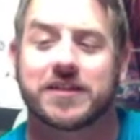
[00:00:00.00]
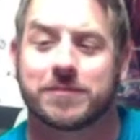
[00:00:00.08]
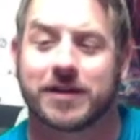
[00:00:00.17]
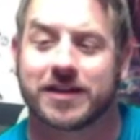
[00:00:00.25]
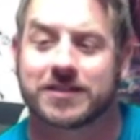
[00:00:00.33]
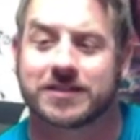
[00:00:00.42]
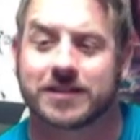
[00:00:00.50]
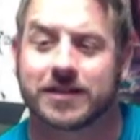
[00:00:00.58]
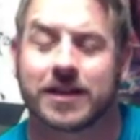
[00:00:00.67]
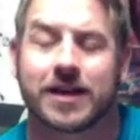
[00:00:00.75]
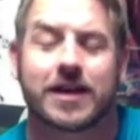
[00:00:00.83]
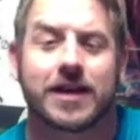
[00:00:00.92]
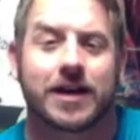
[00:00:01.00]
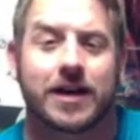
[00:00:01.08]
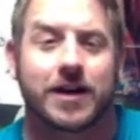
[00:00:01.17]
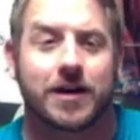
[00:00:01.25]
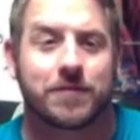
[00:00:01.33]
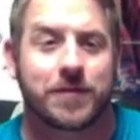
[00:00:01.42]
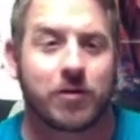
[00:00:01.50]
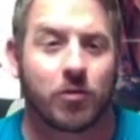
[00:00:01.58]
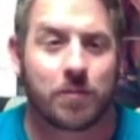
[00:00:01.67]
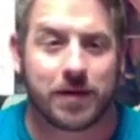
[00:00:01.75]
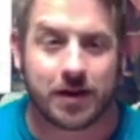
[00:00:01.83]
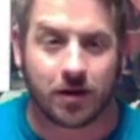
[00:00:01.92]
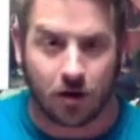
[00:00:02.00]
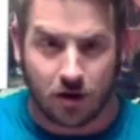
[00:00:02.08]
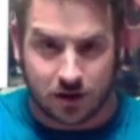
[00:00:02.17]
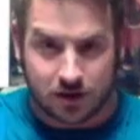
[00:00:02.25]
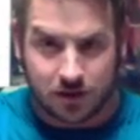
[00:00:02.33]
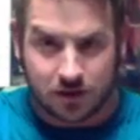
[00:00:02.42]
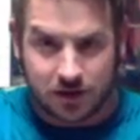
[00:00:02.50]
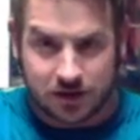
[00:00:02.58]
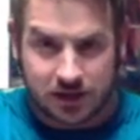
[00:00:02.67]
them nicely. They will be on the